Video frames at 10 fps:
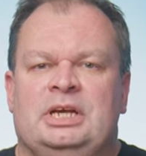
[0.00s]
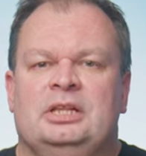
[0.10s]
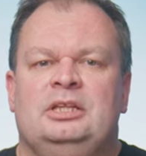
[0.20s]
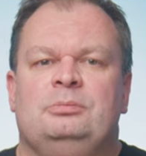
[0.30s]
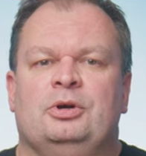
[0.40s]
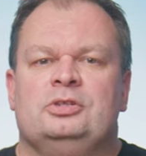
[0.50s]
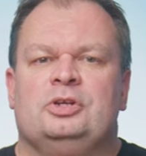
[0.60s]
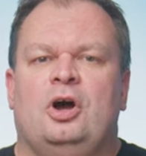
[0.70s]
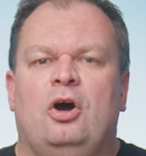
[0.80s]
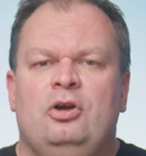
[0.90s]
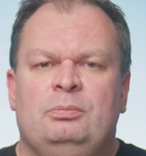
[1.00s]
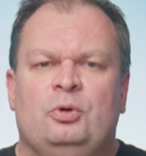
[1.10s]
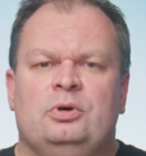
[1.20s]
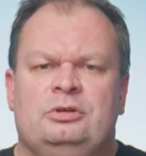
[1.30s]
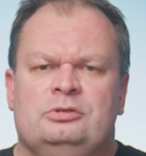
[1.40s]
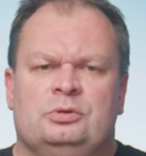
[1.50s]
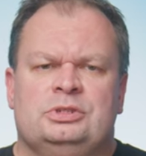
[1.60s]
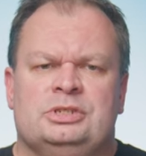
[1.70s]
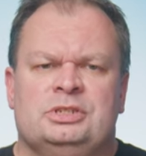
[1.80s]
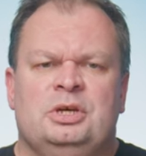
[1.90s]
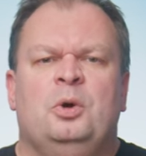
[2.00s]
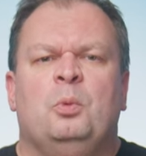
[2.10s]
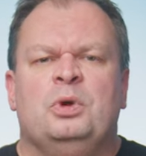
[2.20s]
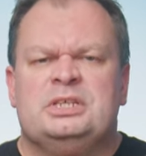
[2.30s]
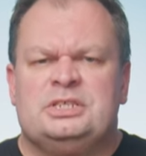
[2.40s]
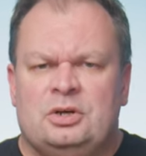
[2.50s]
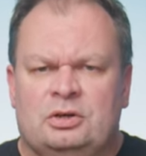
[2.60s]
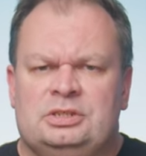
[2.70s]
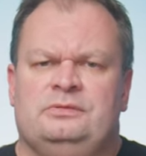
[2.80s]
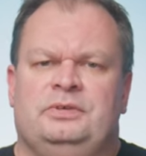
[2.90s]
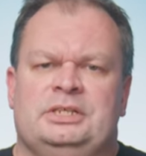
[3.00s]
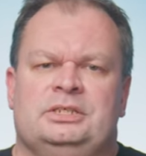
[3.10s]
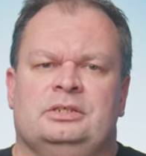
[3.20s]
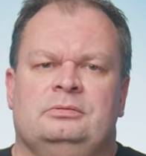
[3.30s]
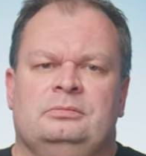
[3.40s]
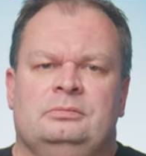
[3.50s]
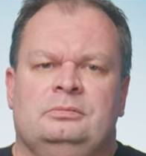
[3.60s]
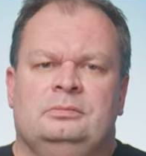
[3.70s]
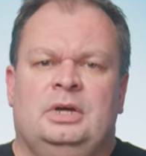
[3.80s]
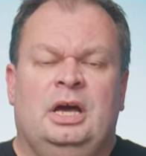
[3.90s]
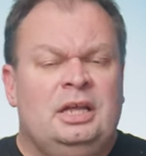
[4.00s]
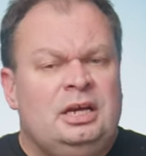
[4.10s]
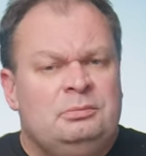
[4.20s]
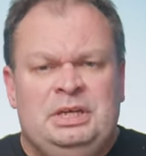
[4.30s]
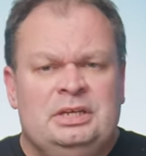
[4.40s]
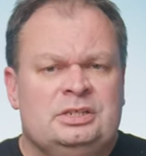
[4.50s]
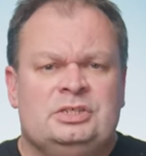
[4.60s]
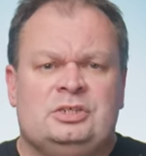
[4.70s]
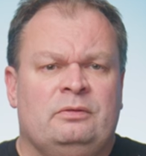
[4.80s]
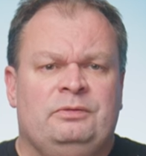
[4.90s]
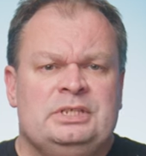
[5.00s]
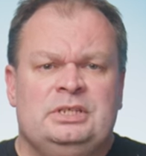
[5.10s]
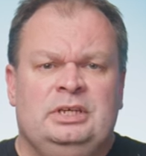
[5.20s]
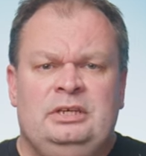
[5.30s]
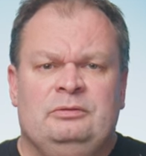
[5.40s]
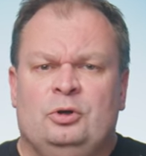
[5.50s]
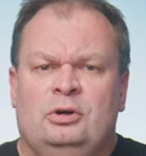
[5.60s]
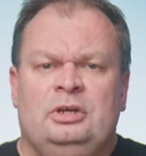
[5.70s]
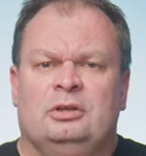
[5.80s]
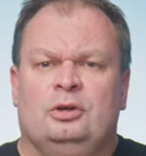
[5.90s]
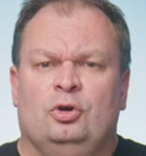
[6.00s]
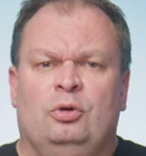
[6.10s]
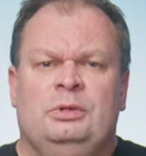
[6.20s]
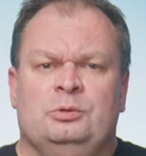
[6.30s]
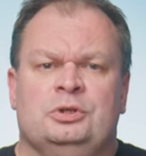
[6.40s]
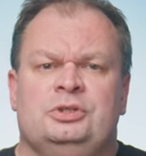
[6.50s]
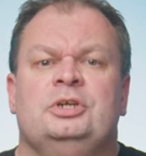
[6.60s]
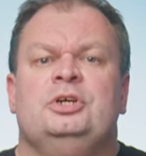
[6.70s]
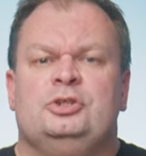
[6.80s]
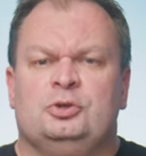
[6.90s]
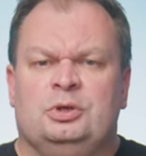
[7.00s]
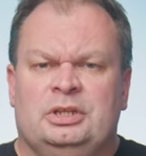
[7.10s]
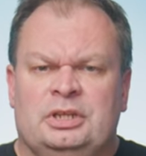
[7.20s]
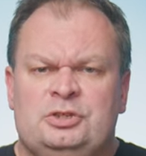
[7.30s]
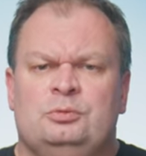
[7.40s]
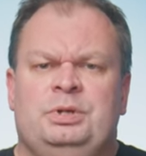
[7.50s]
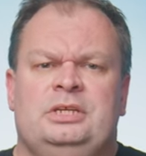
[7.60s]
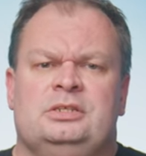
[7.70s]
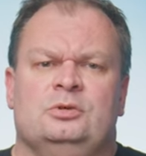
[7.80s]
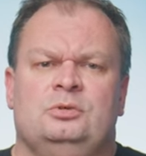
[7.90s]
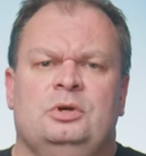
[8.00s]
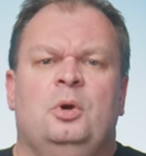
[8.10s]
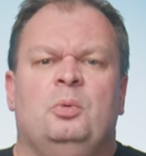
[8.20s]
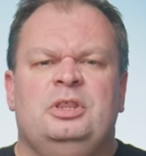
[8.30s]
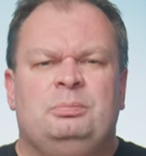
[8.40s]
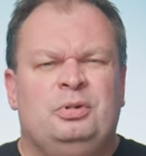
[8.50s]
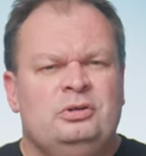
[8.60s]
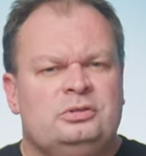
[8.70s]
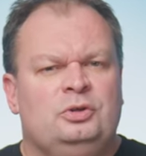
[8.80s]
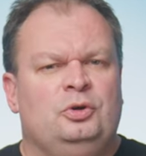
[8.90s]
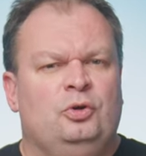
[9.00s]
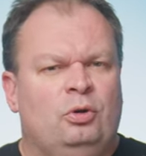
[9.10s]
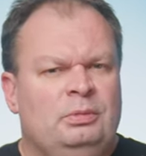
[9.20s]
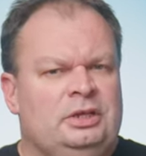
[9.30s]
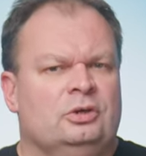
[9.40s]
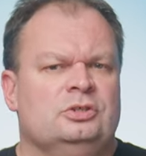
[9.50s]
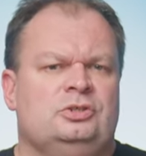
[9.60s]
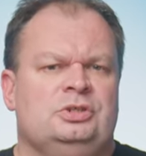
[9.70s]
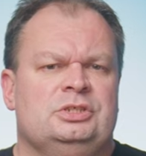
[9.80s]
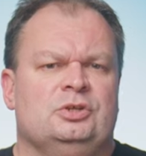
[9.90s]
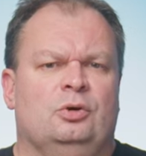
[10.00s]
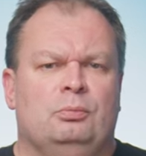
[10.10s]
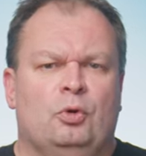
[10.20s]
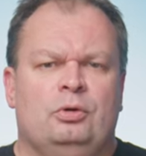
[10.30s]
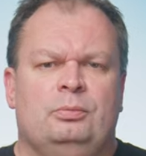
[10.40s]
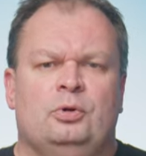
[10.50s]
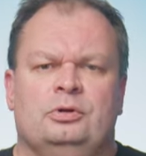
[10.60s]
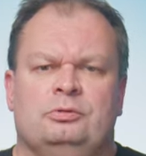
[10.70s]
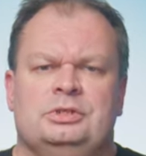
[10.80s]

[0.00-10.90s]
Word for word: telling the browser how important a resource is when it starts to fetch it. And that can mean it can start fetching it even earlier than it normally would during initial page load when the browser normally concentrates on more important